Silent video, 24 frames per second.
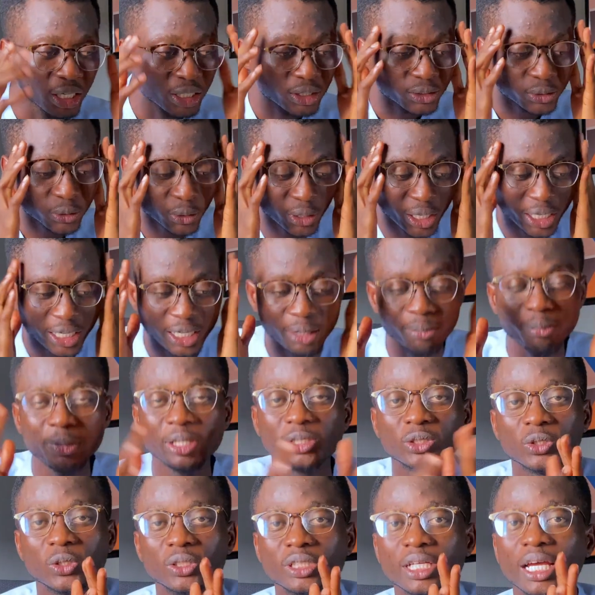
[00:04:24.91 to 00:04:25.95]
So like I
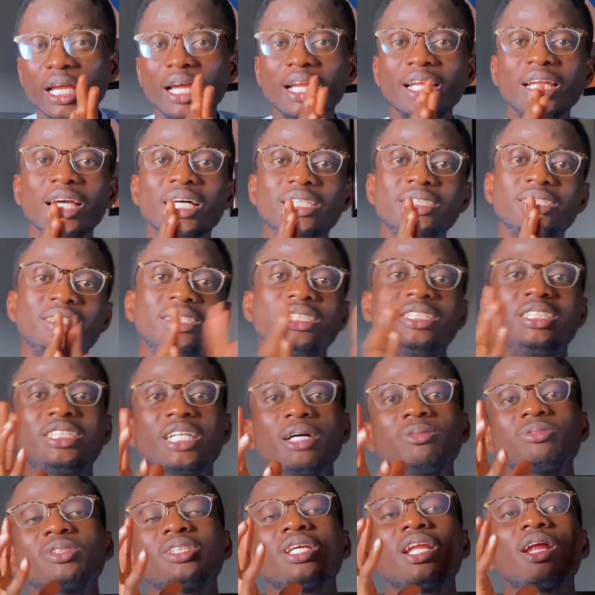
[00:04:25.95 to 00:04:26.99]
mentioned earlier, the
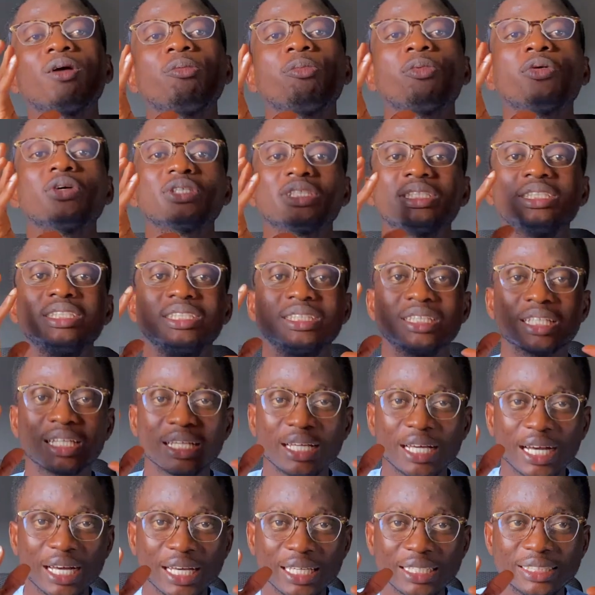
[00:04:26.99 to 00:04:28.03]
JAMB syllabus is the
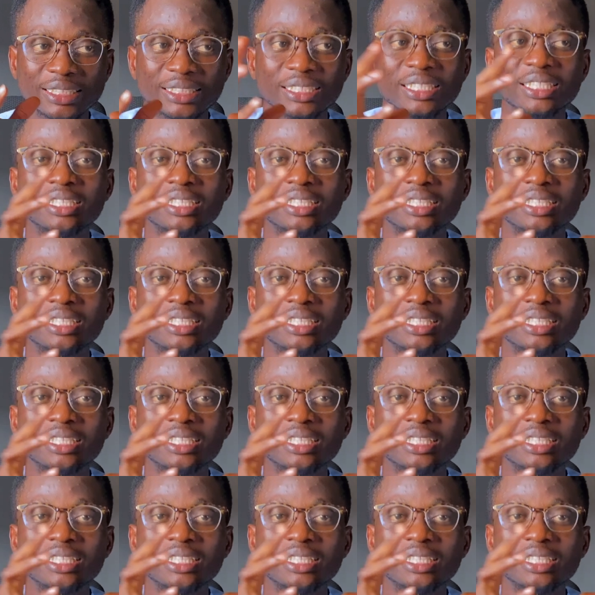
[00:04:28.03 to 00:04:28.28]
guide